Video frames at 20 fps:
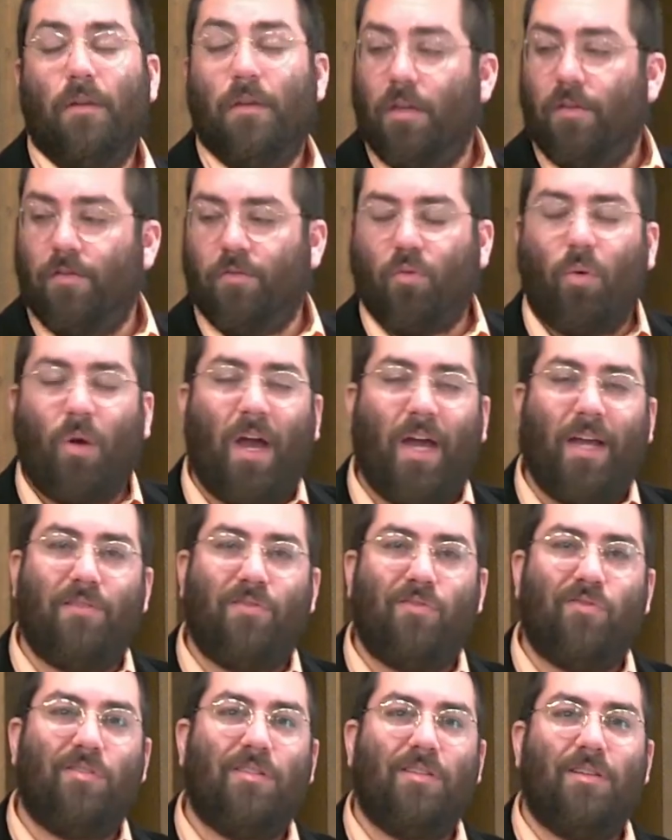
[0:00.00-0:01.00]
If
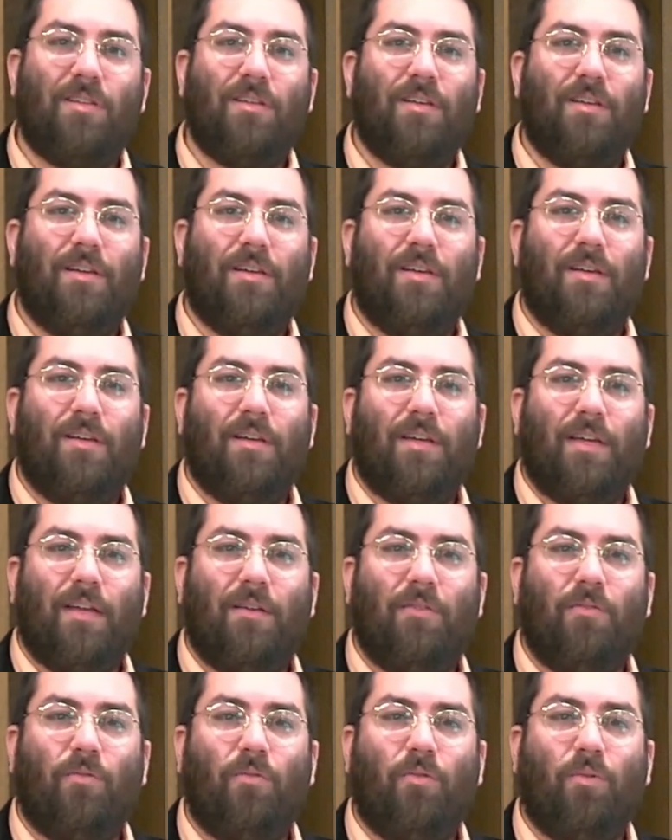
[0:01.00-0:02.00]
Christ can